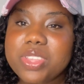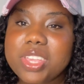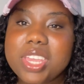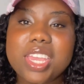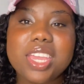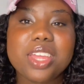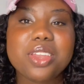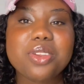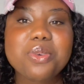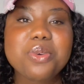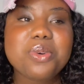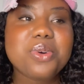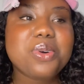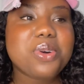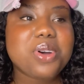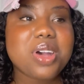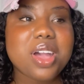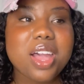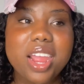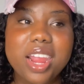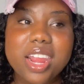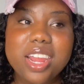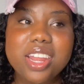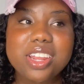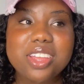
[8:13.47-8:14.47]
you know how
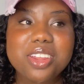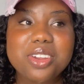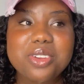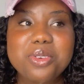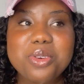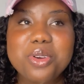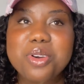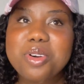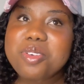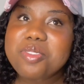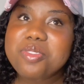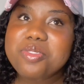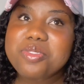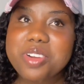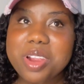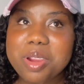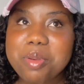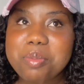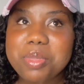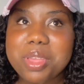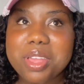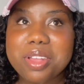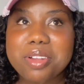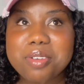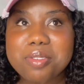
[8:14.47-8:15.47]
hard, you know how far
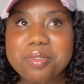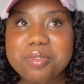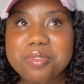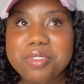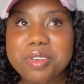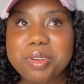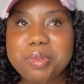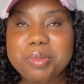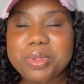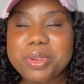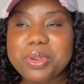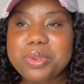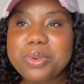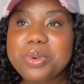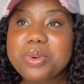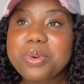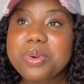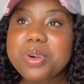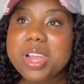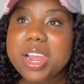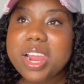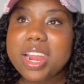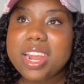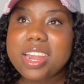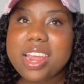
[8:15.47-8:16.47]
me I come from, you know how
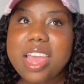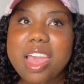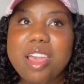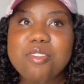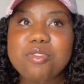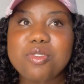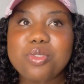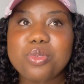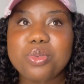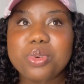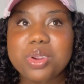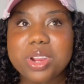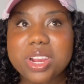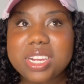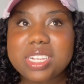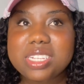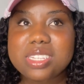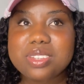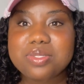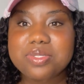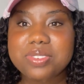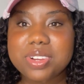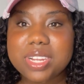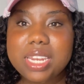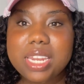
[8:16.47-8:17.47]
hard I've worked
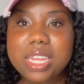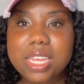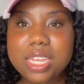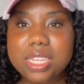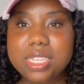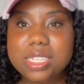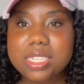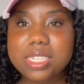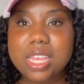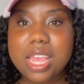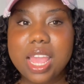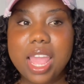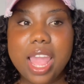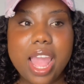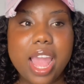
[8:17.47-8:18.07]
for this.